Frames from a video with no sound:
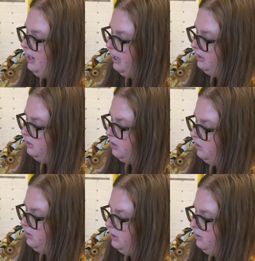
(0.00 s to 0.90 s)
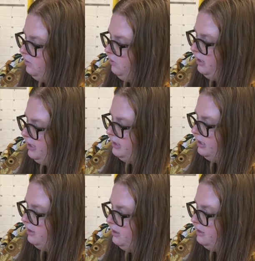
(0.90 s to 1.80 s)
And so did the noise.
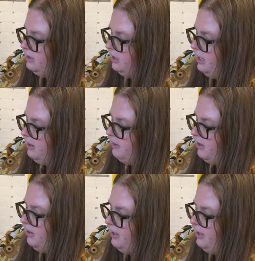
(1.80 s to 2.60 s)
The sun came out,